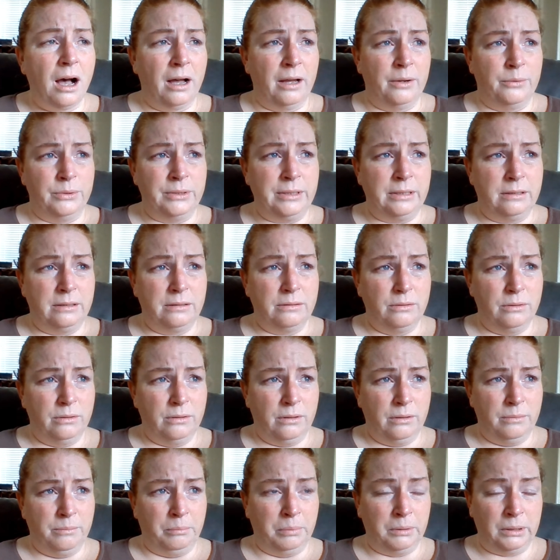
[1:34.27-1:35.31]
I was
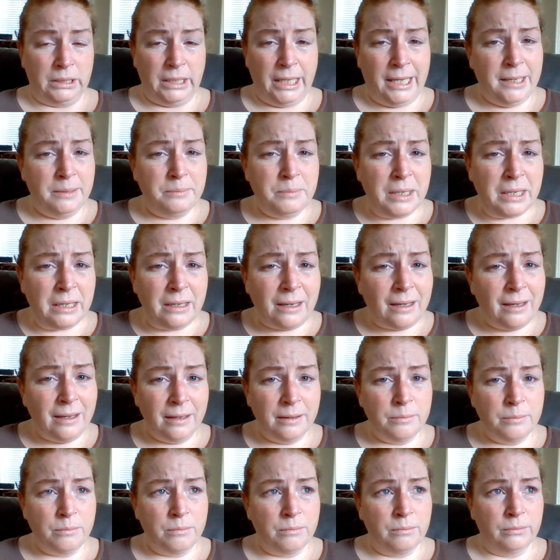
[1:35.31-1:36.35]
blaming
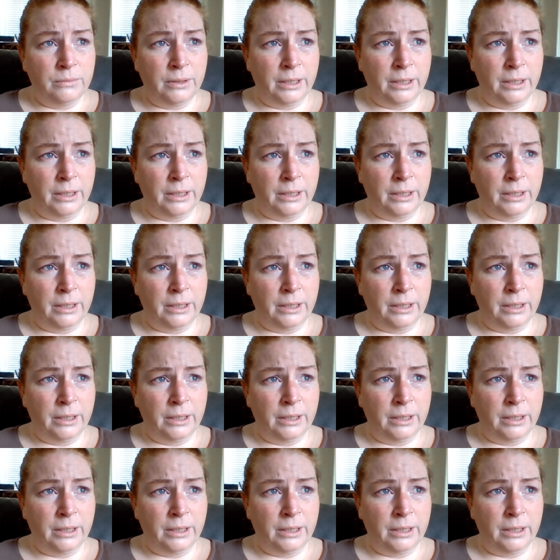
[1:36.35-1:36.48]
him.